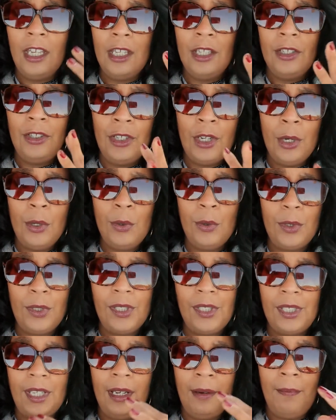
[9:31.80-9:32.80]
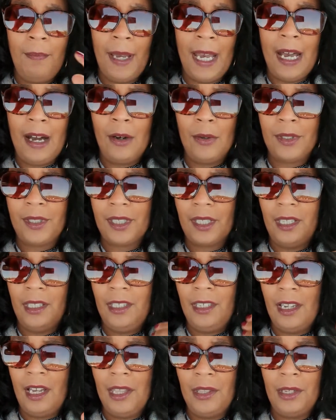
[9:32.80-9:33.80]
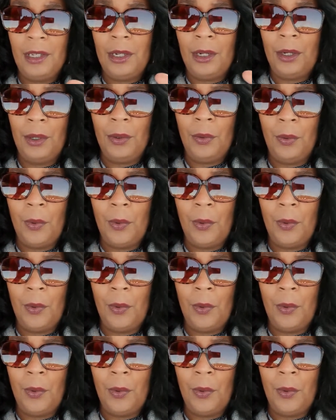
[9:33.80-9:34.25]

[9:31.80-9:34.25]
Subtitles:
notes about another